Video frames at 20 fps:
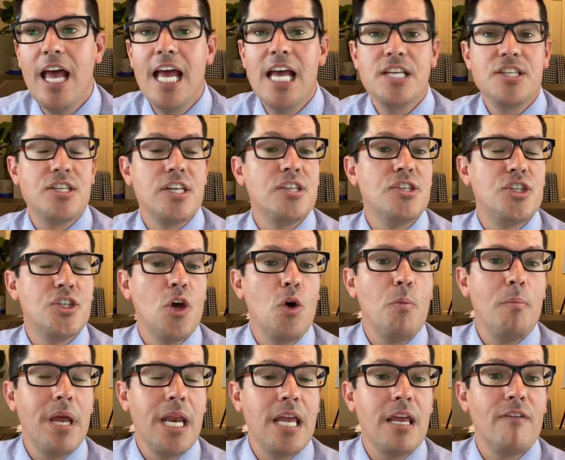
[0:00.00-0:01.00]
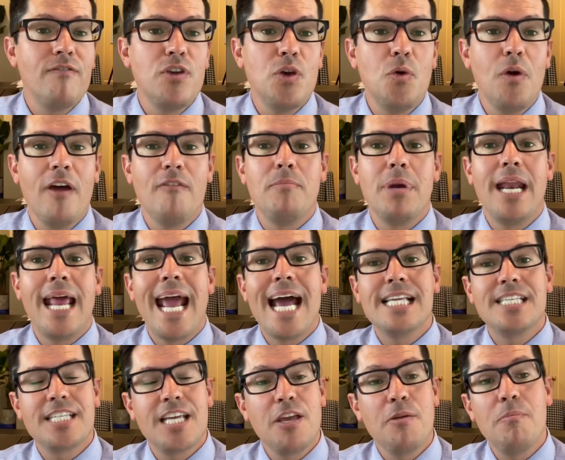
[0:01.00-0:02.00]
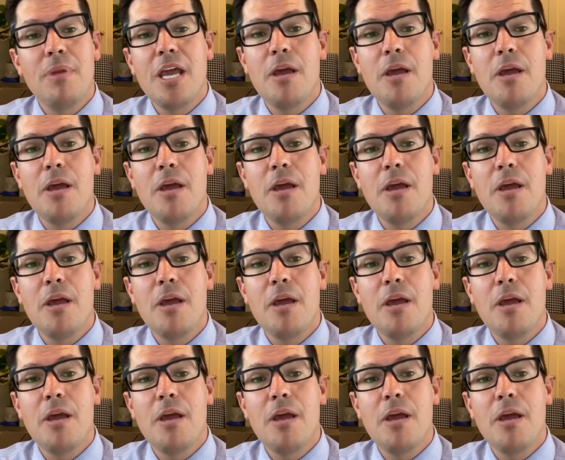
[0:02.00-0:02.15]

since so many of you have been asking me